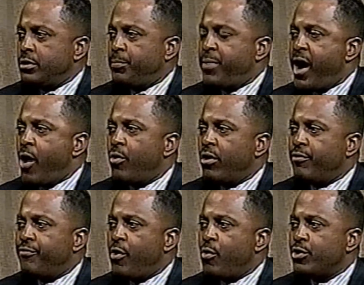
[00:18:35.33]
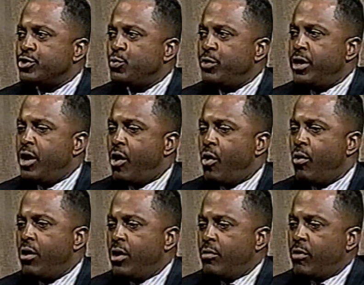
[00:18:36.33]
The power of focus. We
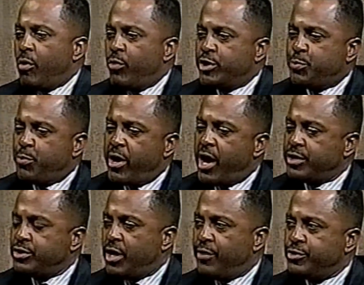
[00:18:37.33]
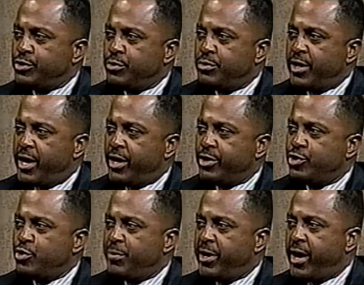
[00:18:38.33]
know when we spread ourselves too thin in
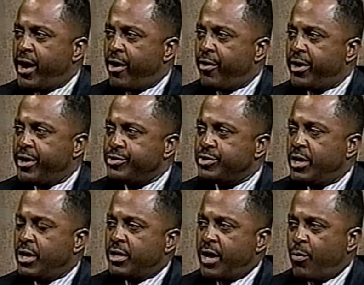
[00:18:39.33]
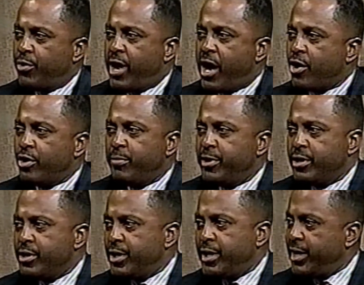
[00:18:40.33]
too many areas that we're not going to be
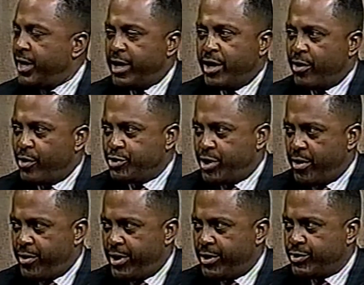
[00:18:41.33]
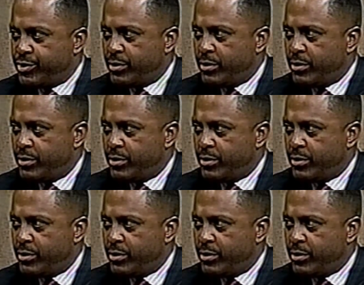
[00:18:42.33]
good in any of those areas.